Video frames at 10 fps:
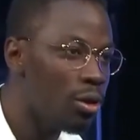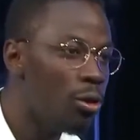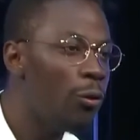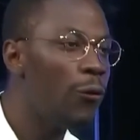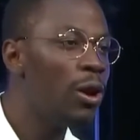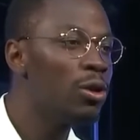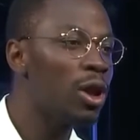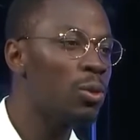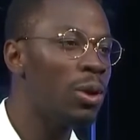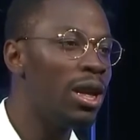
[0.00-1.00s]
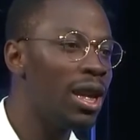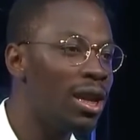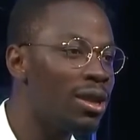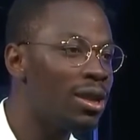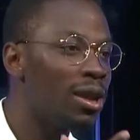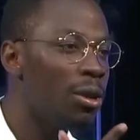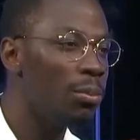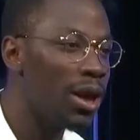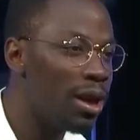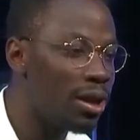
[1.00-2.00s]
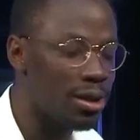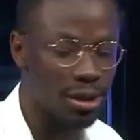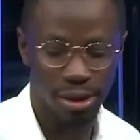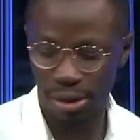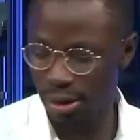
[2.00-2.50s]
who fills us with his peace.